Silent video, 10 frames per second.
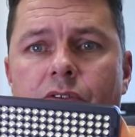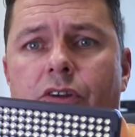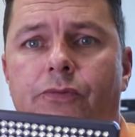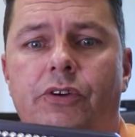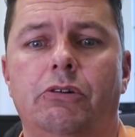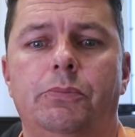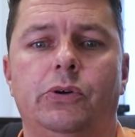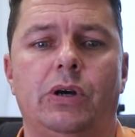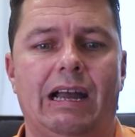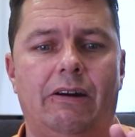
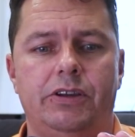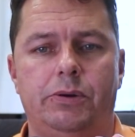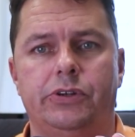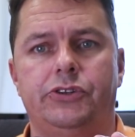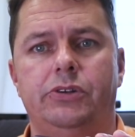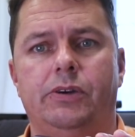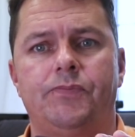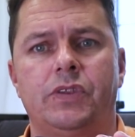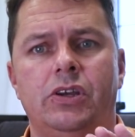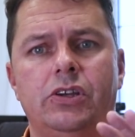configurable how you want to do
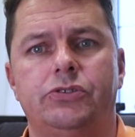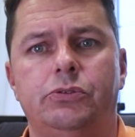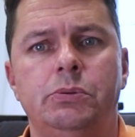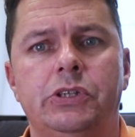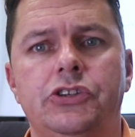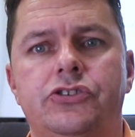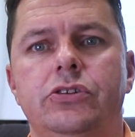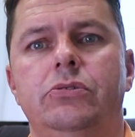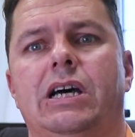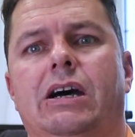it. So what I'm going to
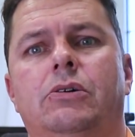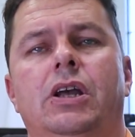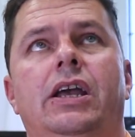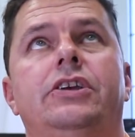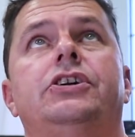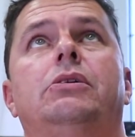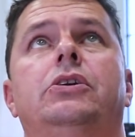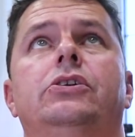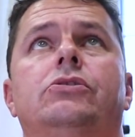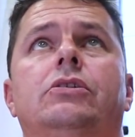do now is I'm
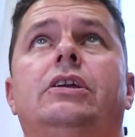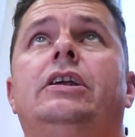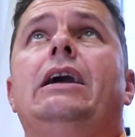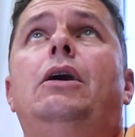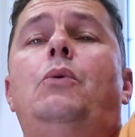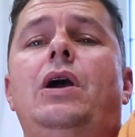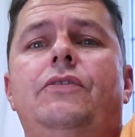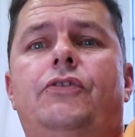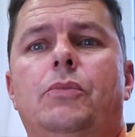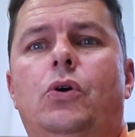going to get
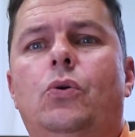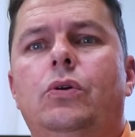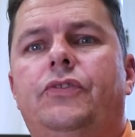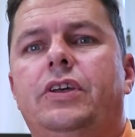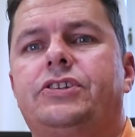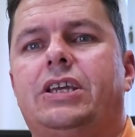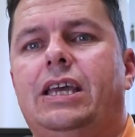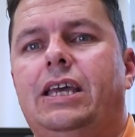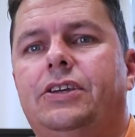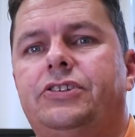away from all of this
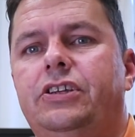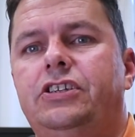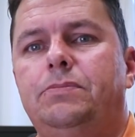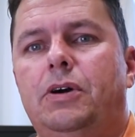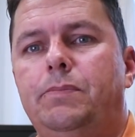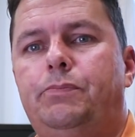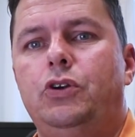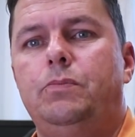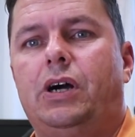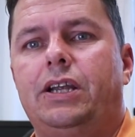kit here. So this is my
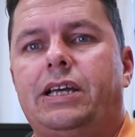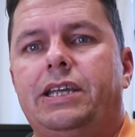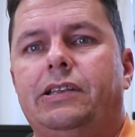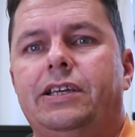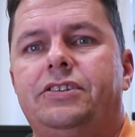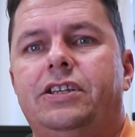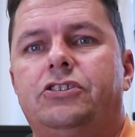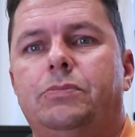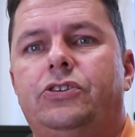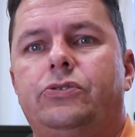boom mic that you're listening
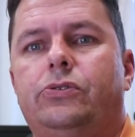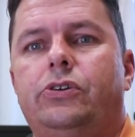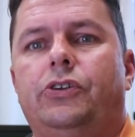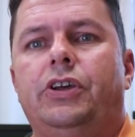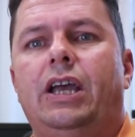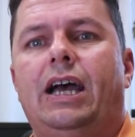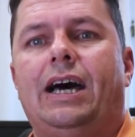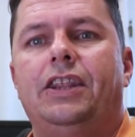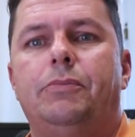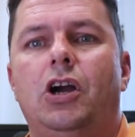to me talk on
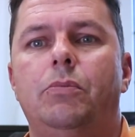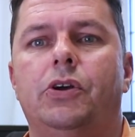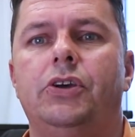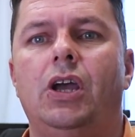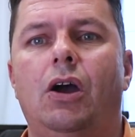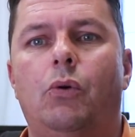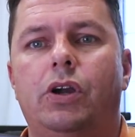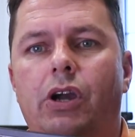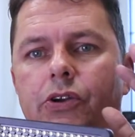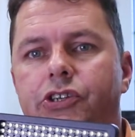at the moment.
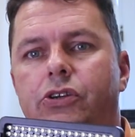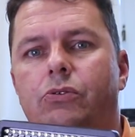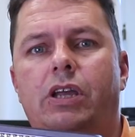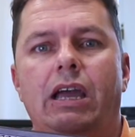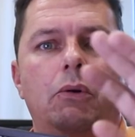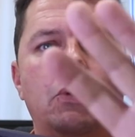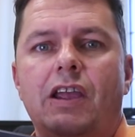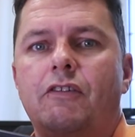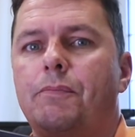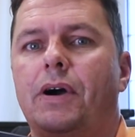We're going to get
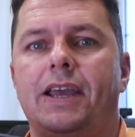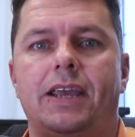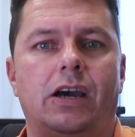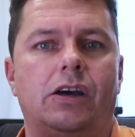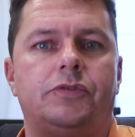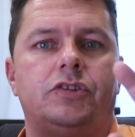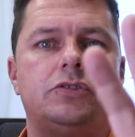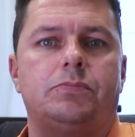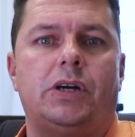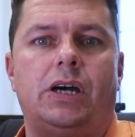away with my
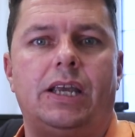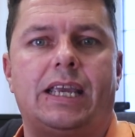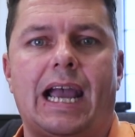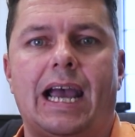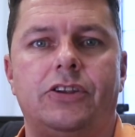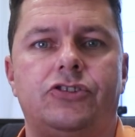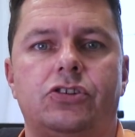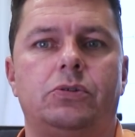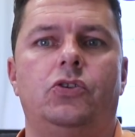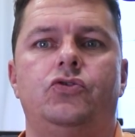my Canon
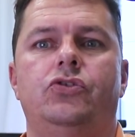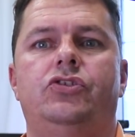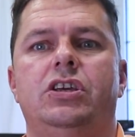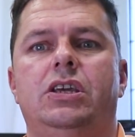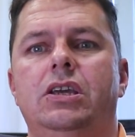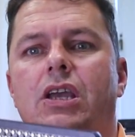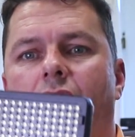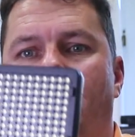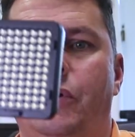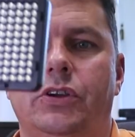200D,
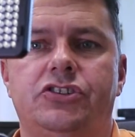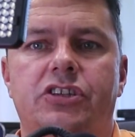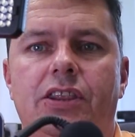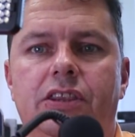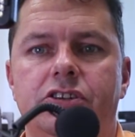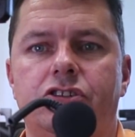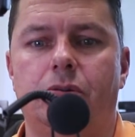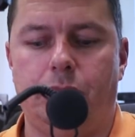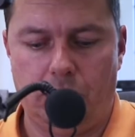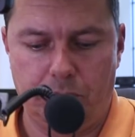and we're going to set this
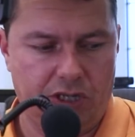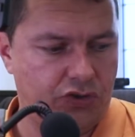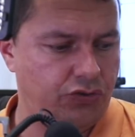up on my